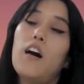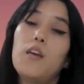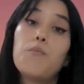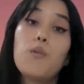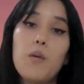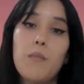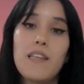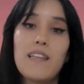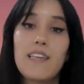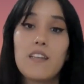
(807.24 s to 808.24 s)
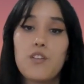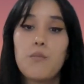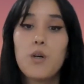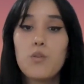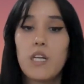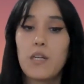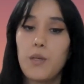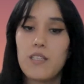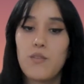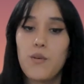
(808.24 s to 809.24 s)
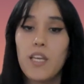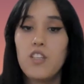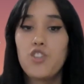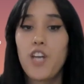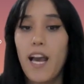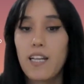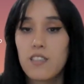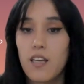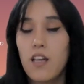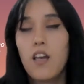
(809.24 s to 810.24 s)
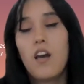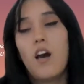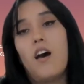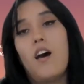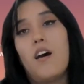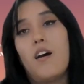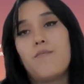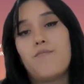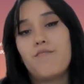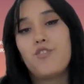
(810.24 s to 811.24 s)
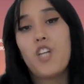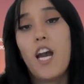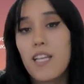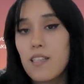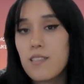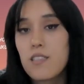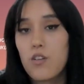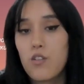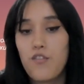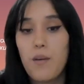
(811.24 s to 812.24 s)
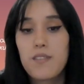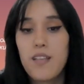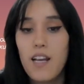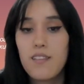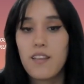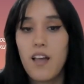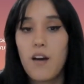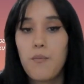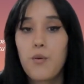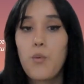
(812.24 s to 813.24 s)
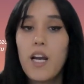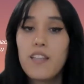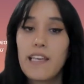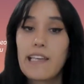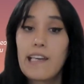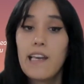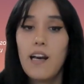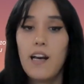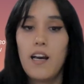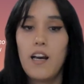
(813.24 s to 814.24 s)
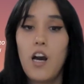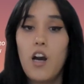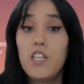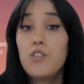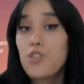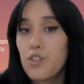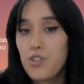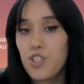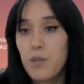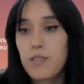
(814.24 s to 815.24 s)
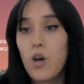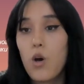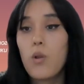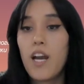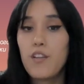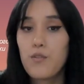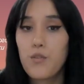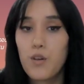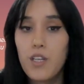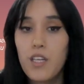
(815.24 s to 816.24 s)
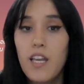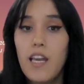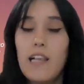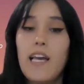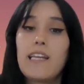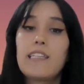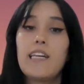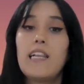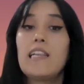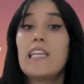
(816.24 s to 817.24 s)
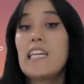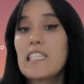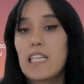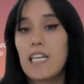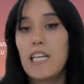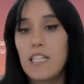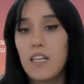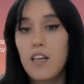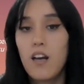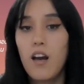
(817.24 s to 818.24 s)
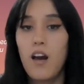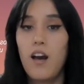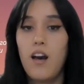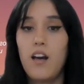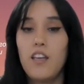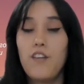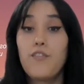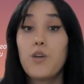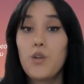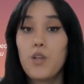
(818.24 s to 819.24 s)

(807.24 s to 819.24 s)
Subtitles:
employment, like remote areas. When I checked the channels or websites that are providing internships, online work, like the LinkedIn. If